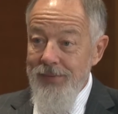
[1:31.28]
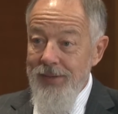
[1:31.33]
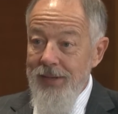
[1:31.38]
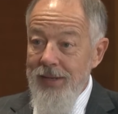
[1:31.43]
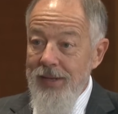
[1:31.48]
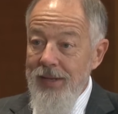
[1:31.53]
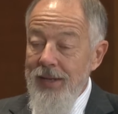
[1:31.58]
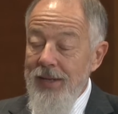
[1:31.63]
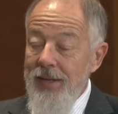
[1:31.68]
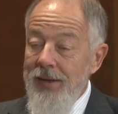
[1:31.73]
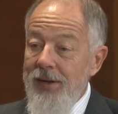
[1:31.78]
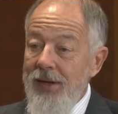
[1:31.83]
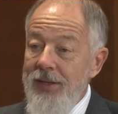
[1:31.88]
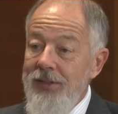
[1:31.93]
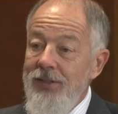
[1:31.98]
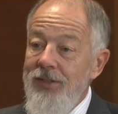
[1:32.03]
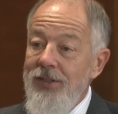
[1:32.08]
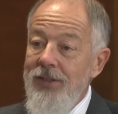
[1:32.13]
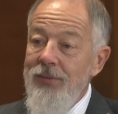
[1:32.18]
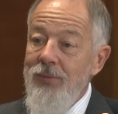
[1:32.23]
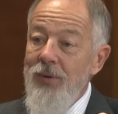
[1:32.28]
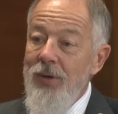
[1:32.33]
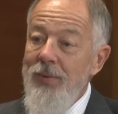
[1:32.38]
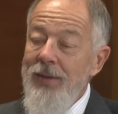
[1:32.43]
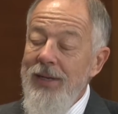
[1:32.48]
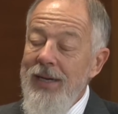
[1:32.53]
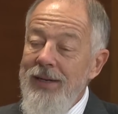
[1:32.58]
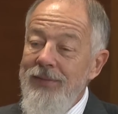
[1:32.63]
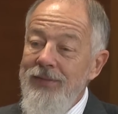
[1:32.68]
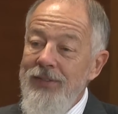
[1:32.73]
Mm -hmm. And so what we
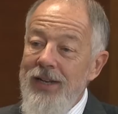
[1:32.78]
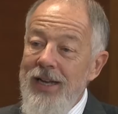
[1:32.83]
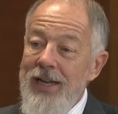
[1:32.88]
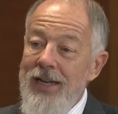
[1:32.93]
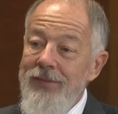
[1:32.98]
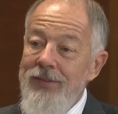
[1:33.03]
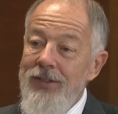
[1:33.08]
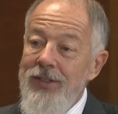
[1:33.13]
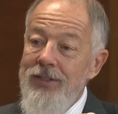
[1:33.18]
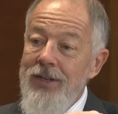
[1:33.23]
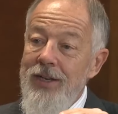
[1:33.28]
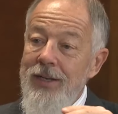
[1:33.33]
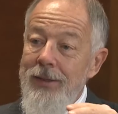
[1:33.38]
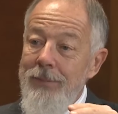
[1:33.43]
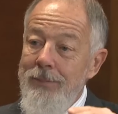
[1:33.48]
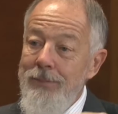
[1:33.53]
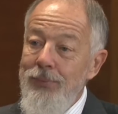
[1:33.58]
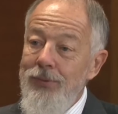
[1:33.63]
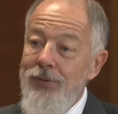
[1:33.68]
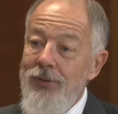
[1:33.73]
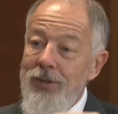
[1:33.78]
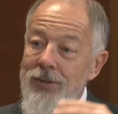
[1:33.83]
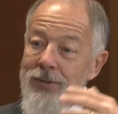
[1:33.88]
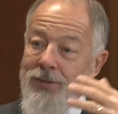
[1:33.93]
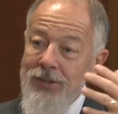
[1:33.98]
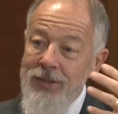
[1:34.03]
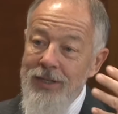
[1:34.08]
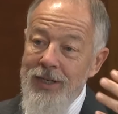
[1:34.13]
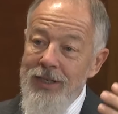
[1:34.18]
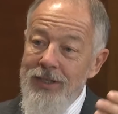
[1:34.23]
have to have is a
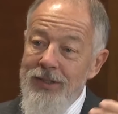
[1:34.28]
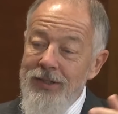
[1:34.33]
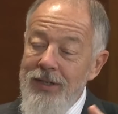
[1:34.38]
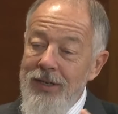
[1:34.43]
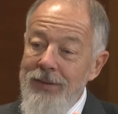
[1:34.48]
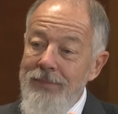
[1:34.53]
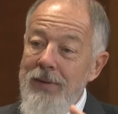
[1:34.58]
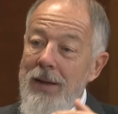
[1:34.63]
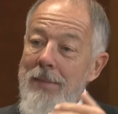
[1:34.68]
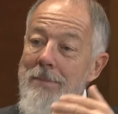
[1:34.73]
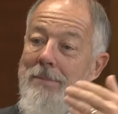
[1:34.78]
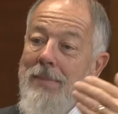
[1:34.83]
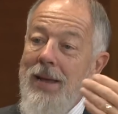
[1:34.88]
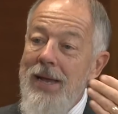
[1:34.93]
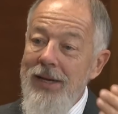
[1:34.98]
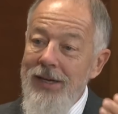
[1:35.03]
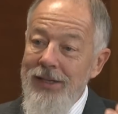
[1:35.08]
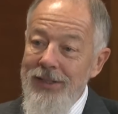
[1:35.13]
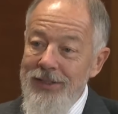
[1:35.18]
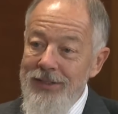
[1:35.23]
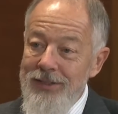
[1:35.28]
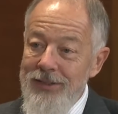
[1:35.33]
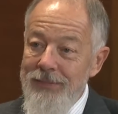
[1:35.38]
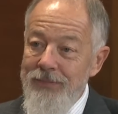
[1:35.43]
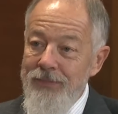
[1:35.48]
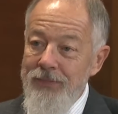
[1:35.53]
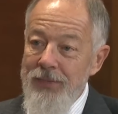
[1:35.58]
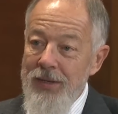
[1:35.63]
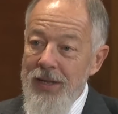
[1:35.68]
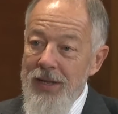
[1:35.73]
process, a, a
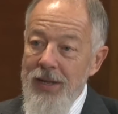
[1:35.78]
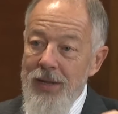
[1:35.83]
mechanism